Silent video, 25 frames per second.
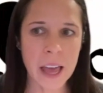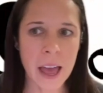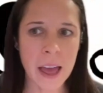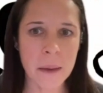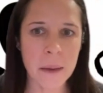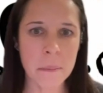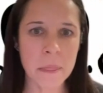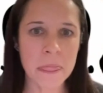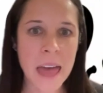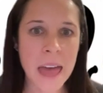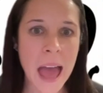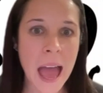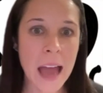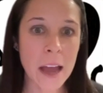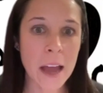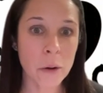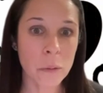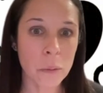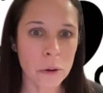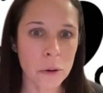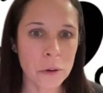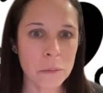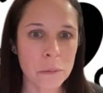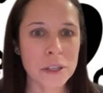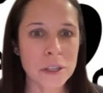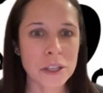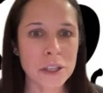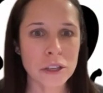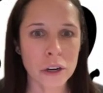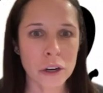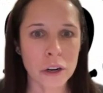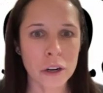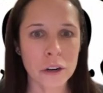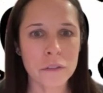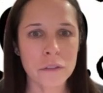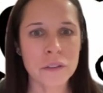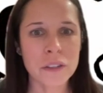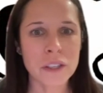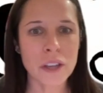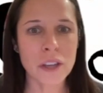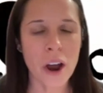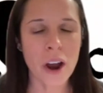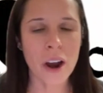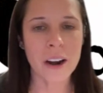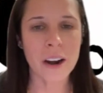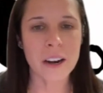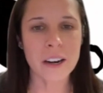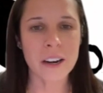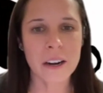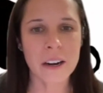That group serves
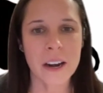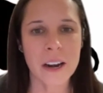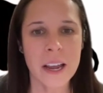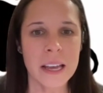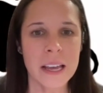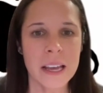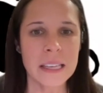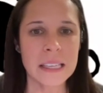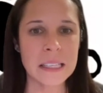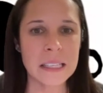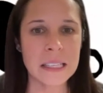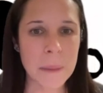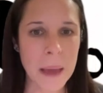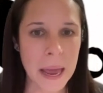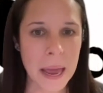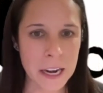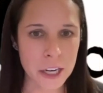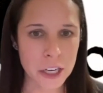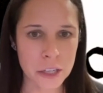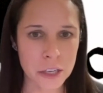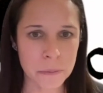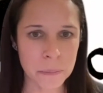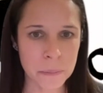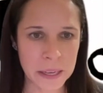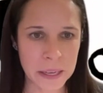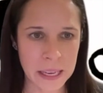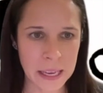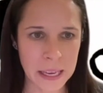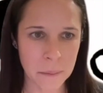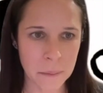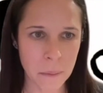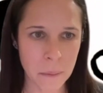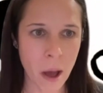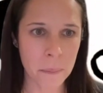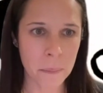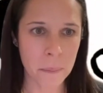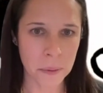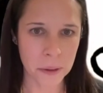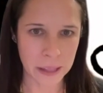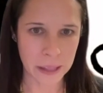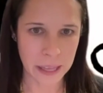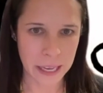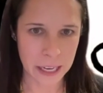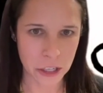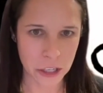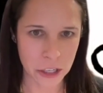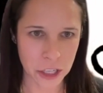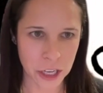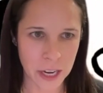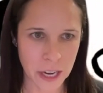our Spanish-speaking
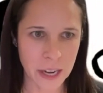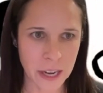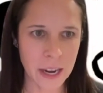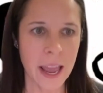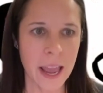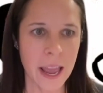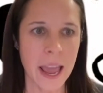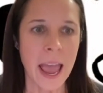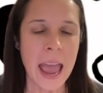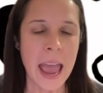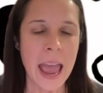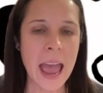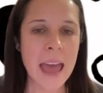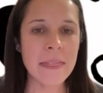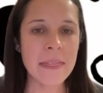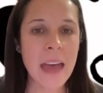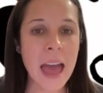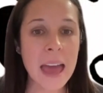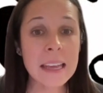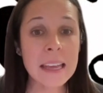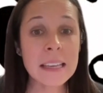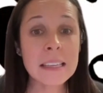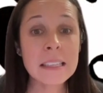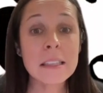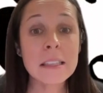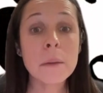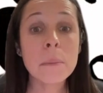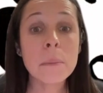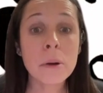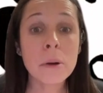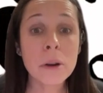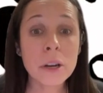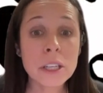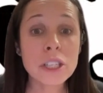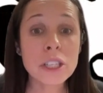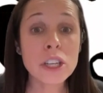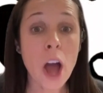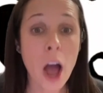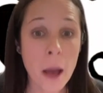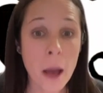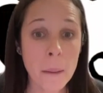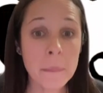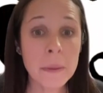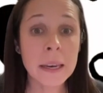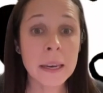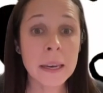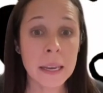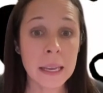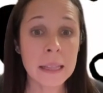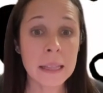population, and that is the
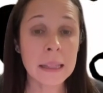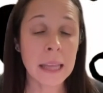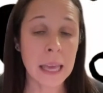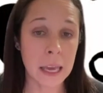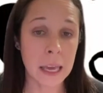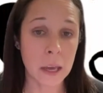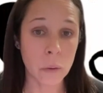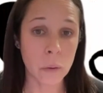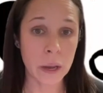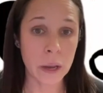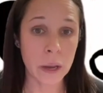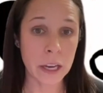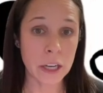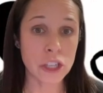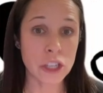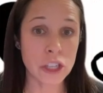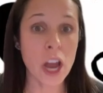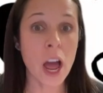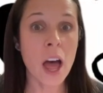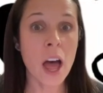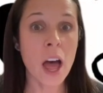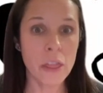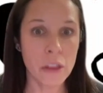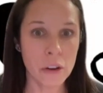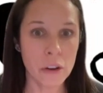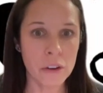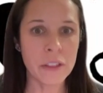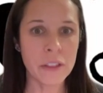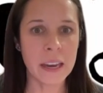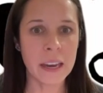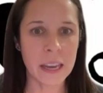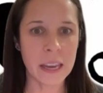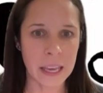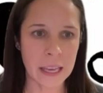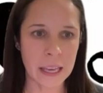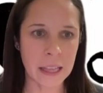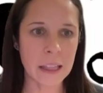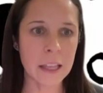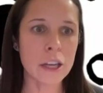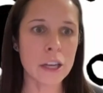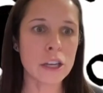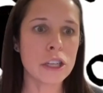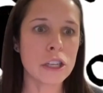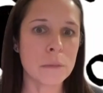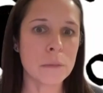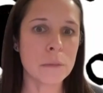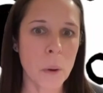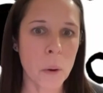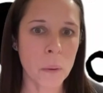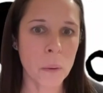predominant language other than English
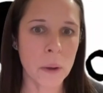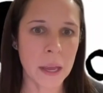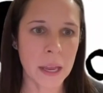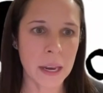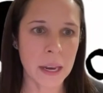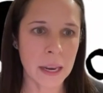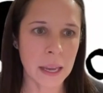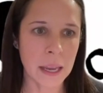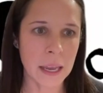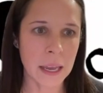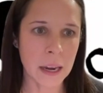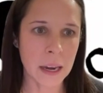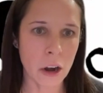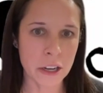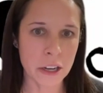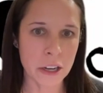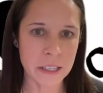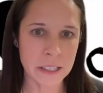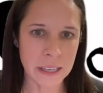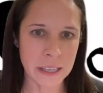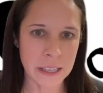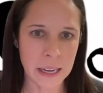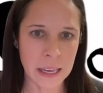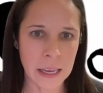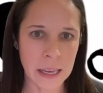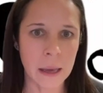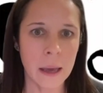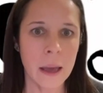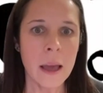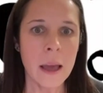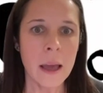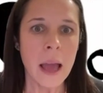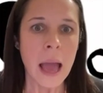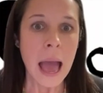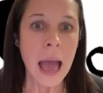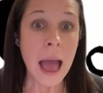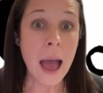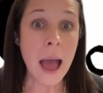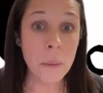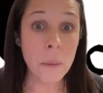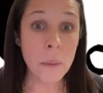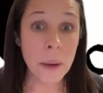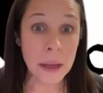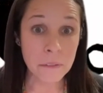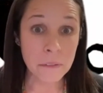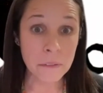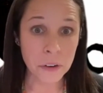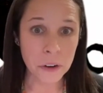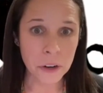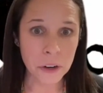spoken in our city.
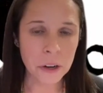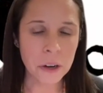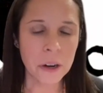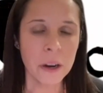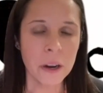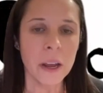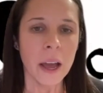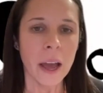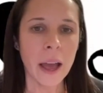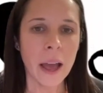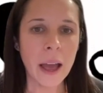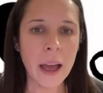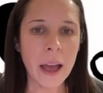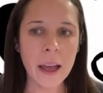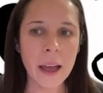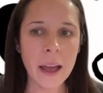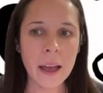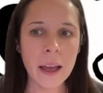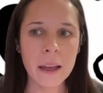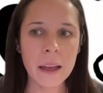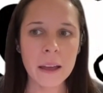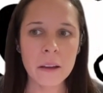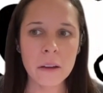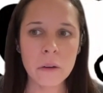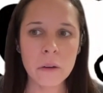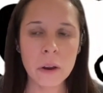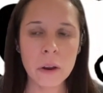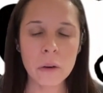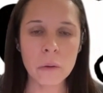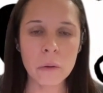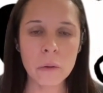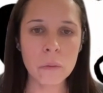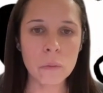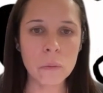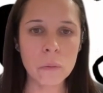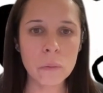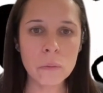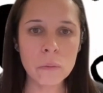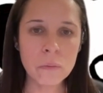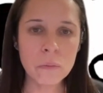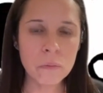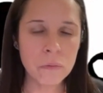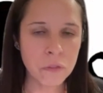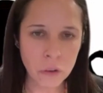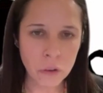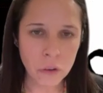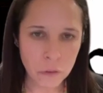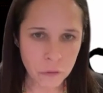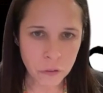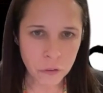However,
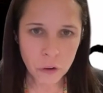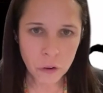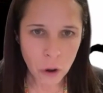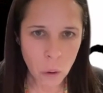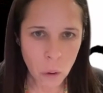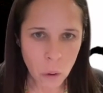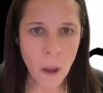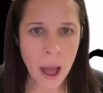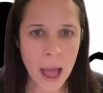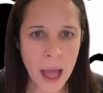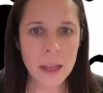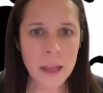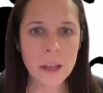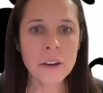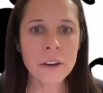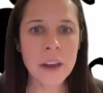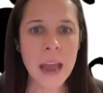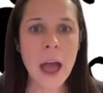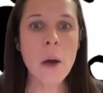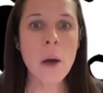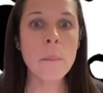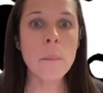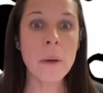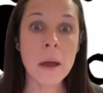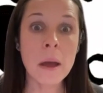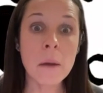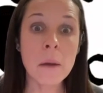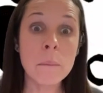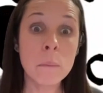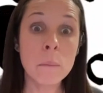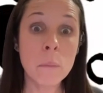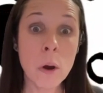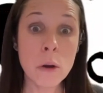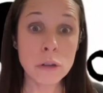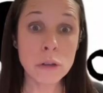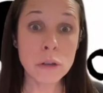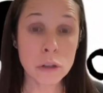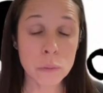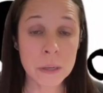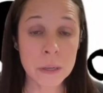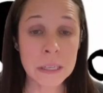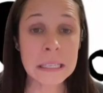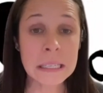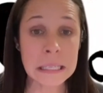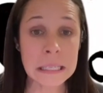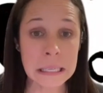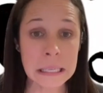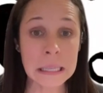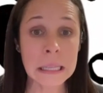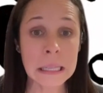for a while now, but most
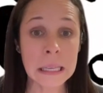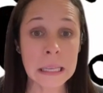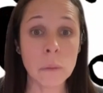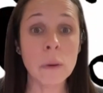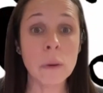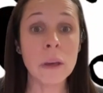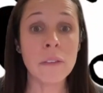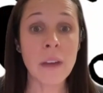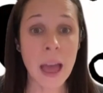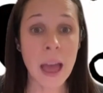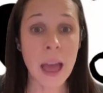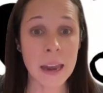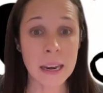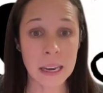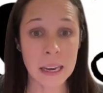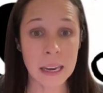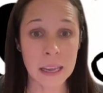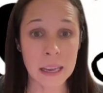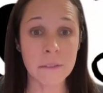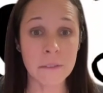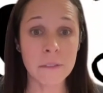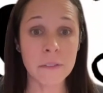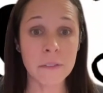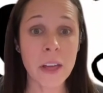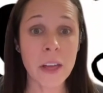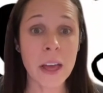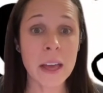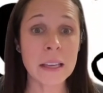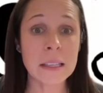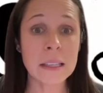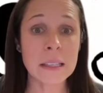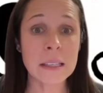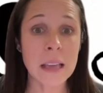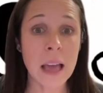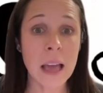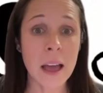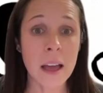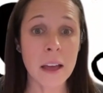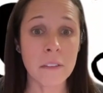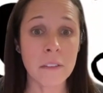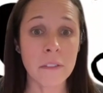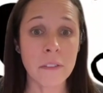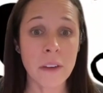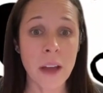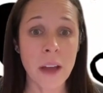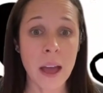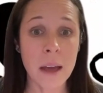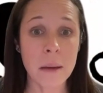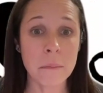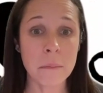recently, we've had an influx
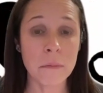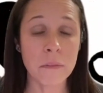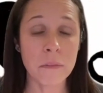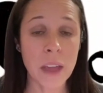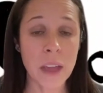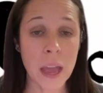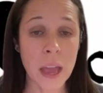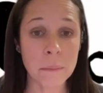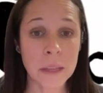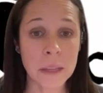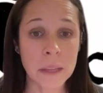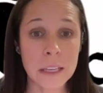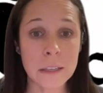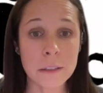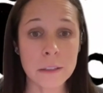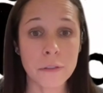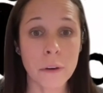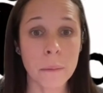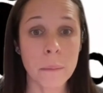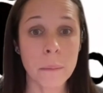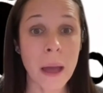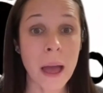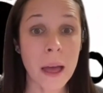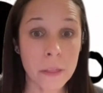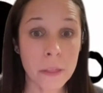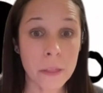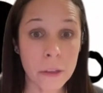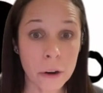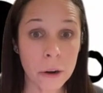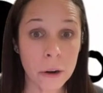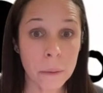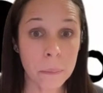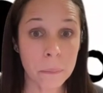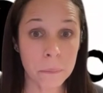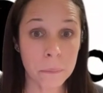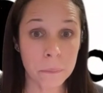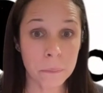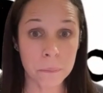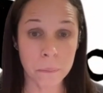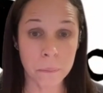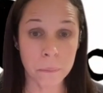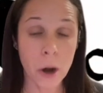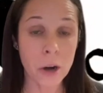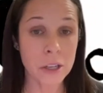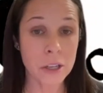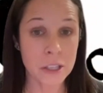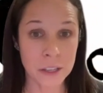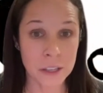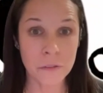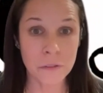of families from other
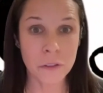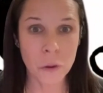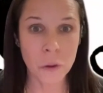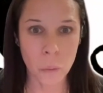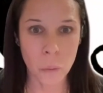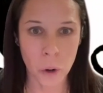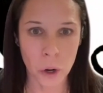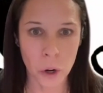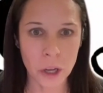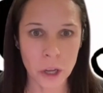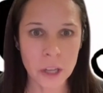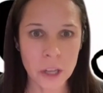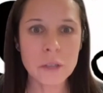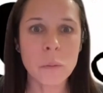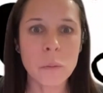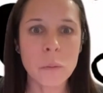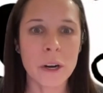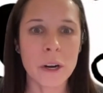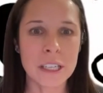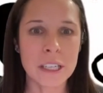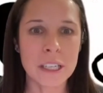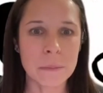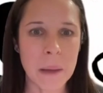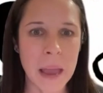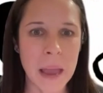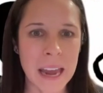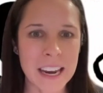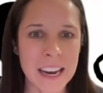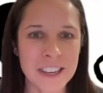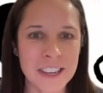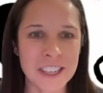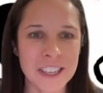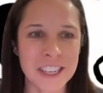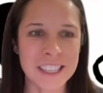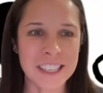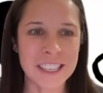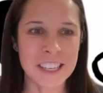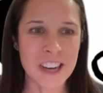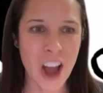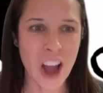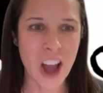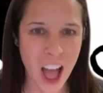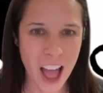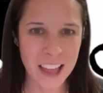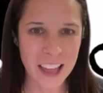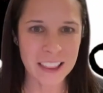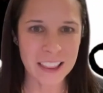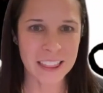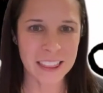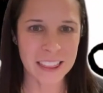parts of the world where Spanish is
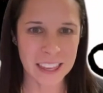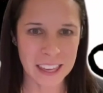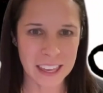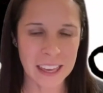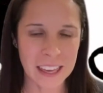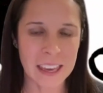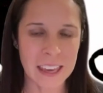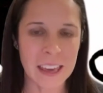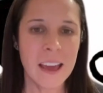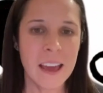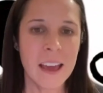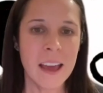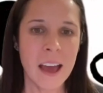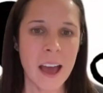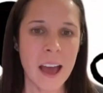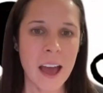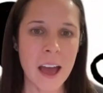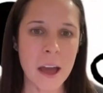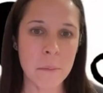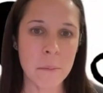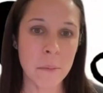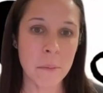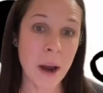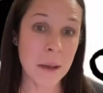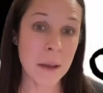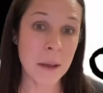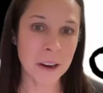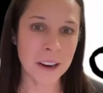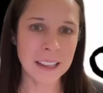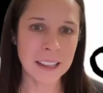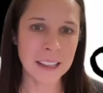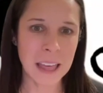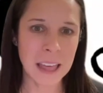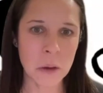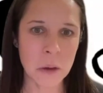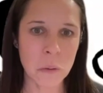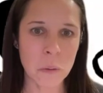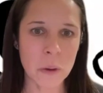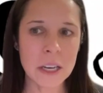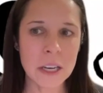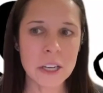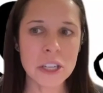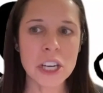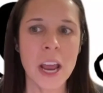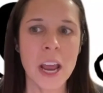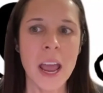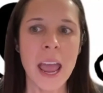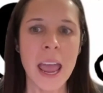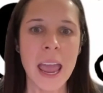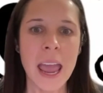not the primary
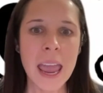language.